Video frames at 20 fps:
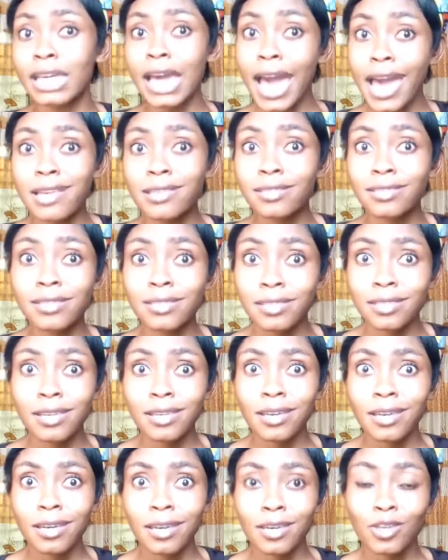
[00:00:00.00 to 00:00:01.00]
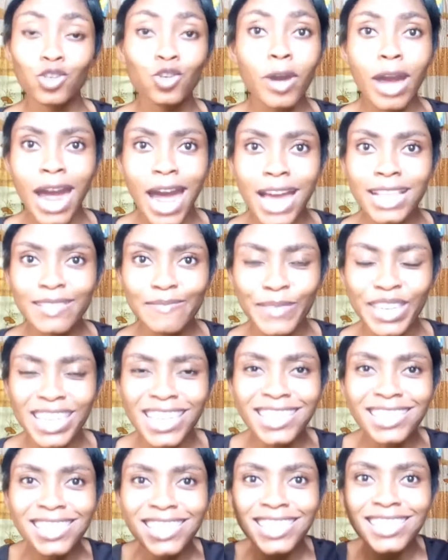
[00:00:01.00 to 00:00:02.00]
Yes, you heard me.
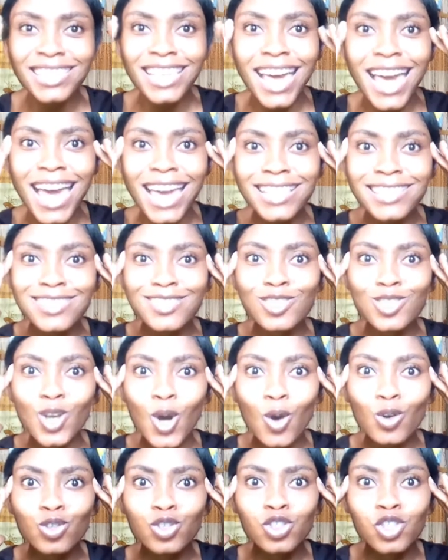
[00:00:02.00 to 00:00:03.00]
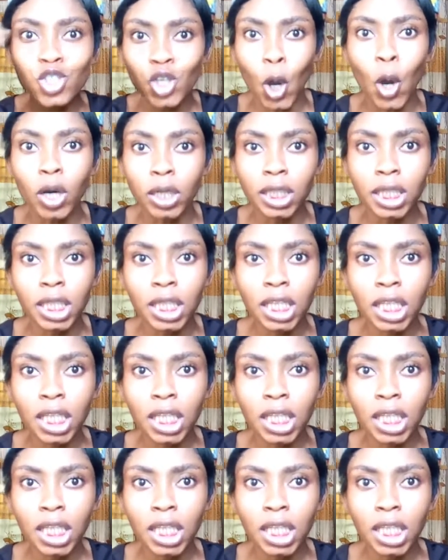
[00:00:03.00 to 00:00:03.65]
It is extortion.